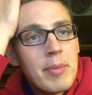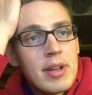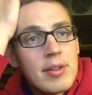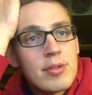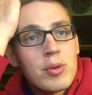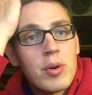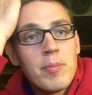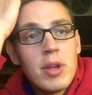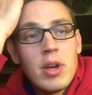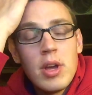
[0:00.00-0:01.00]
into
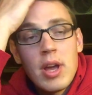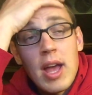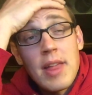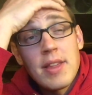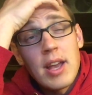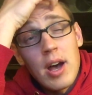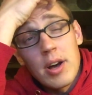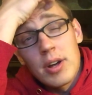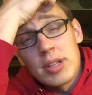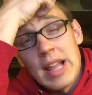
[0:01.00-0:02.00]
school. And the
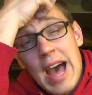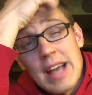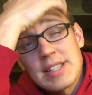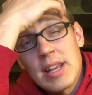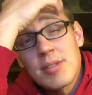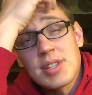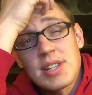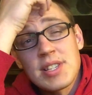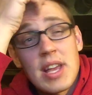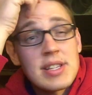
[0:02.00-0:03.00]
last thing I was
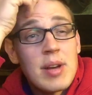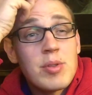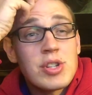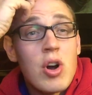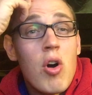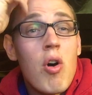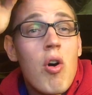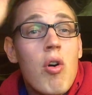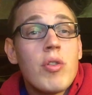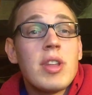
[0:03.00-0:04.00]
going to say is I wish
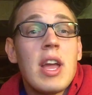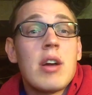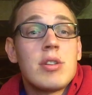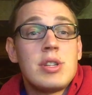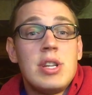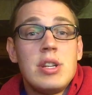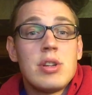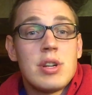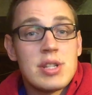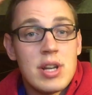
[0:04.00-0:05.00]
all the English
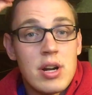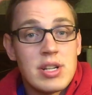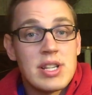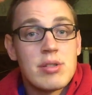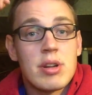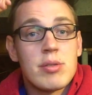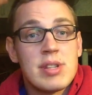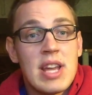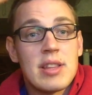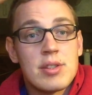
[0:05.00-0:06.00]
teachers in our district
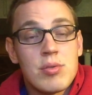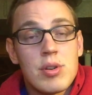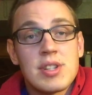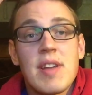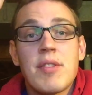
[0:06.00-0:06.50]
would take this course.